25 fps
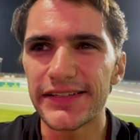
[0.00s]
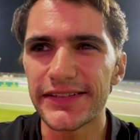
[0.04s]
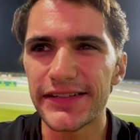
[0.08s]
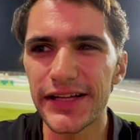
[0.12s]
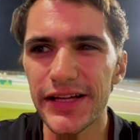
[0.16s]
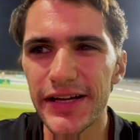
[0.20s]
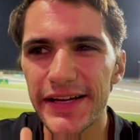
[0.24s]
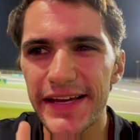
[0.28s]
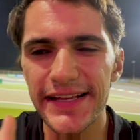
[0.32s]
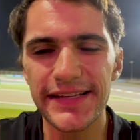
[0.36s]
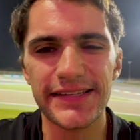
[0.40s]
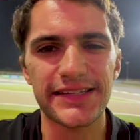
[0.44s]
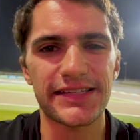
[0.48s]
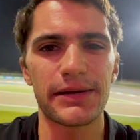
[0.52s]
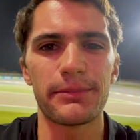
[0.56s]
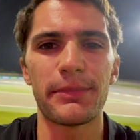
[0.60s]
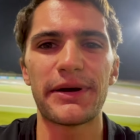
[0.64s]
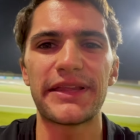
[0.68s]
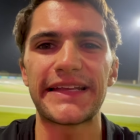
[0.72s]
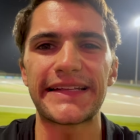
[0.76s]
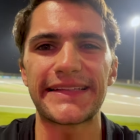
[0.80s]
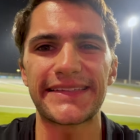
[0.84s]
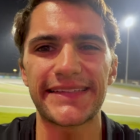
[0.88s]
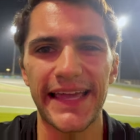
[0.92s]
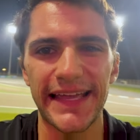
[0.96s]
look at some of
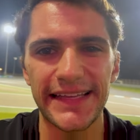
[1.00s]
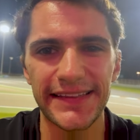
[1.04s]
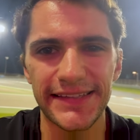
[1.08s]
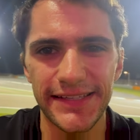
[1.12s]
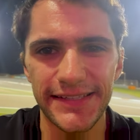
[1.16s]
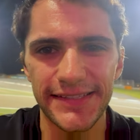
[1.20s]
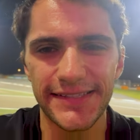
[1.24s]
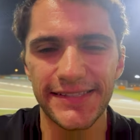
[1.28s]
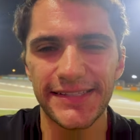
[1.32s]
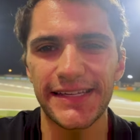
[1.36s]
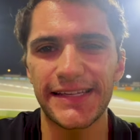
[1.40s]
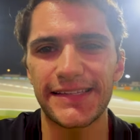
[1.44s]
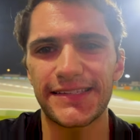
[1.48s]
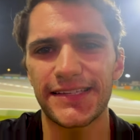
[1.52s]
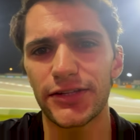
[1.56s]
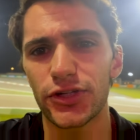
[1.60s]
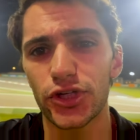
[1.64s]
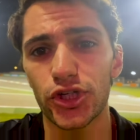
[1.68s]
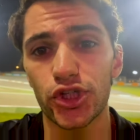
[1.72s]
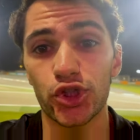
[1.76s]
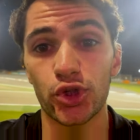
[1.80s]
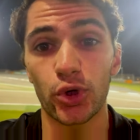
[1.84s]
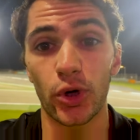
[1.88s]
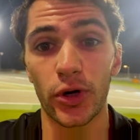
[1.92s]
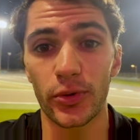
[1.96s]
the tendencies in the
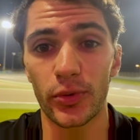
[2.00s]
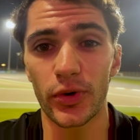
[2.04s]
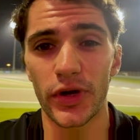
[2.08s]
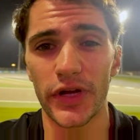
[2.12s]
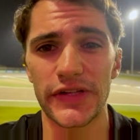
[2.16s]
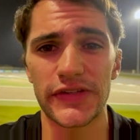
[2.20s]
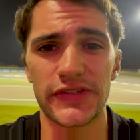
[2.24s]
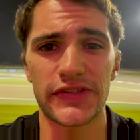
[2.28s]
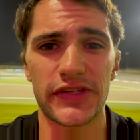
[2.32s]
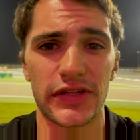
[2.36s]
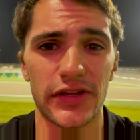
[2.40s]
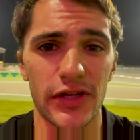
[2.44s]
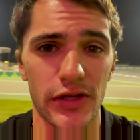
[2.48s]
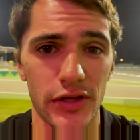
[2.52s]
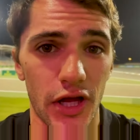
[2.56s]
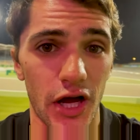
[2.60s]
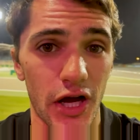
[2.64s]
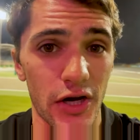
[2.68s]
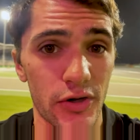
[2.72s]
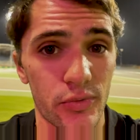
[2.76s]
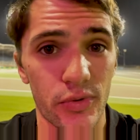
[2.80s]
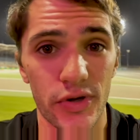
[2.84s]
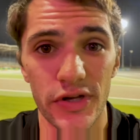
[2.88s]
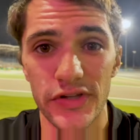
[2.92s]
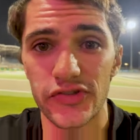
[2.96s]
short runs, in the
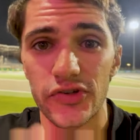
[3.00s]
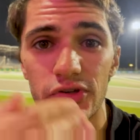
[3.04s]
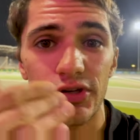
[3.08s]
long runs.